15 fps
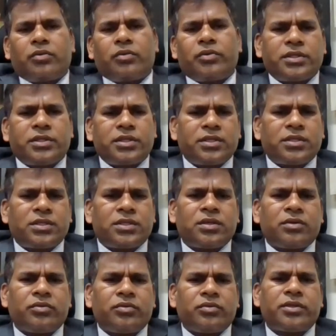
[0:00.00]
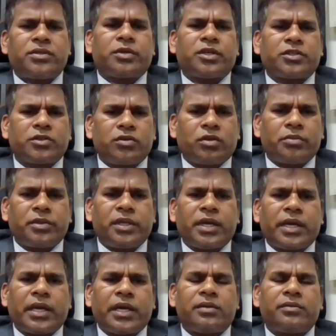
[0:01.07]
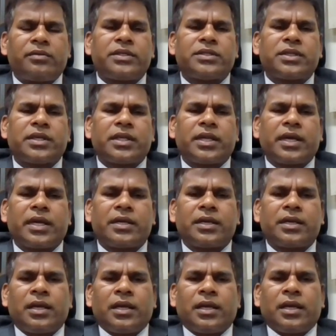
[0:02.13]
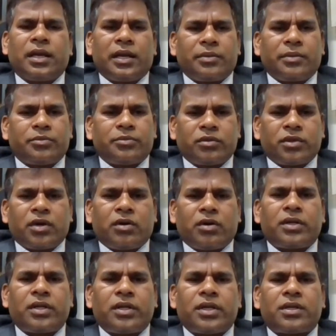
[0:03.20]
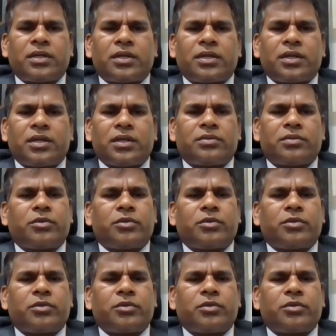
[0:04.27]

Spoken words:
which must not be, I always say that, left to the audit.